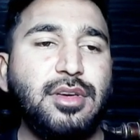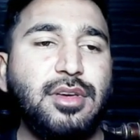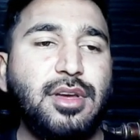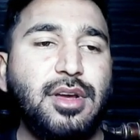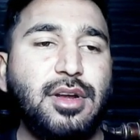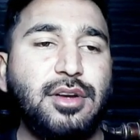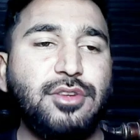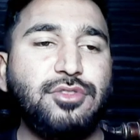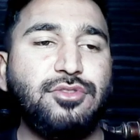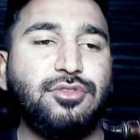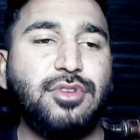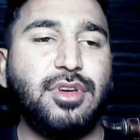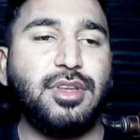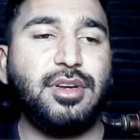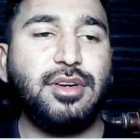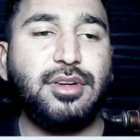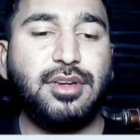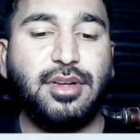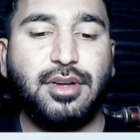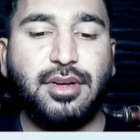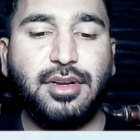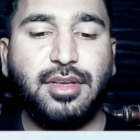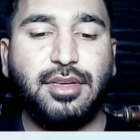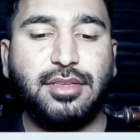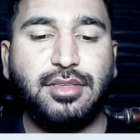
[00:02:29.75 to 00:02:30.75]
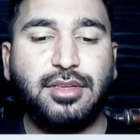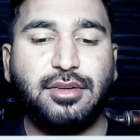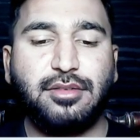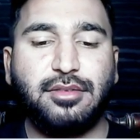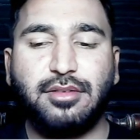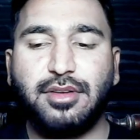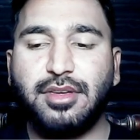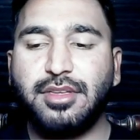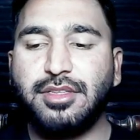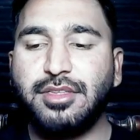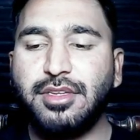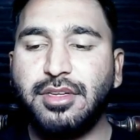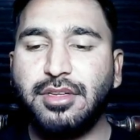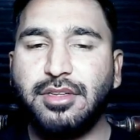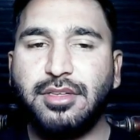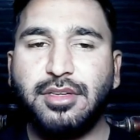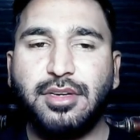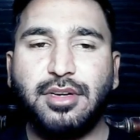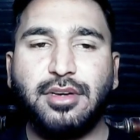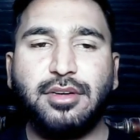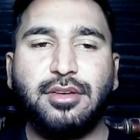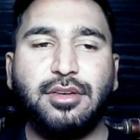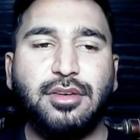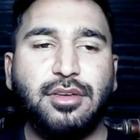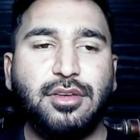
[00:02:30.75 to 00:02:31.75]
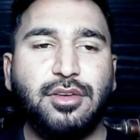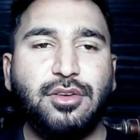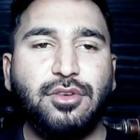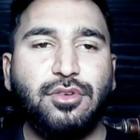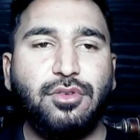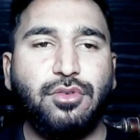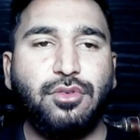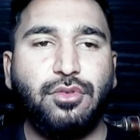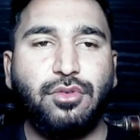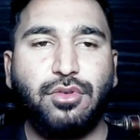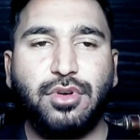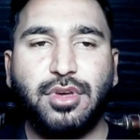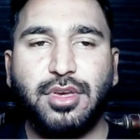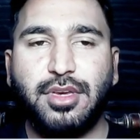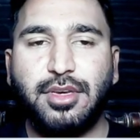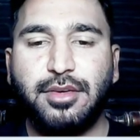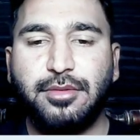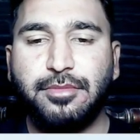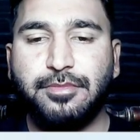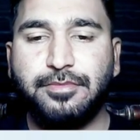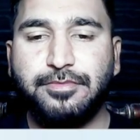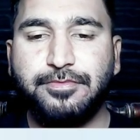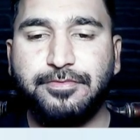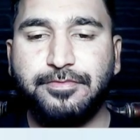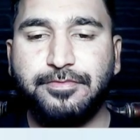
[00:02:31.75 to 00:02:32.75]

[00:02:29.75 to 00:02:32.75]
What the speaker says: and you can enter range in range area. Okay.